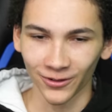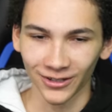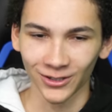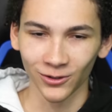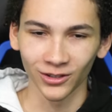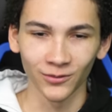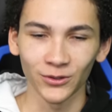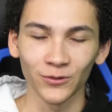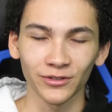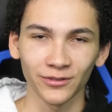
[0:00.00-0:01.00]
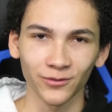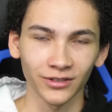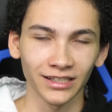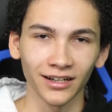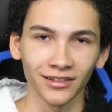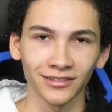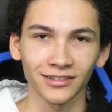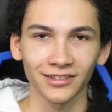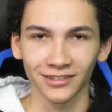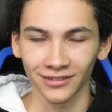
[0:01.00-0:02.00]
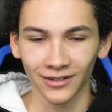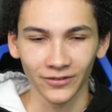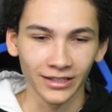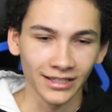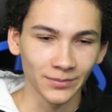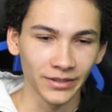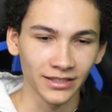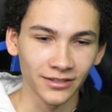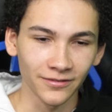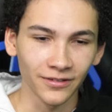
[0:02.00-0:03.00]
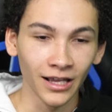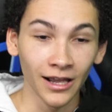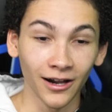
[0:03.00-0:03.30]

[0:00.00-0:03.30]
for a total of $240, because they're not very expensive.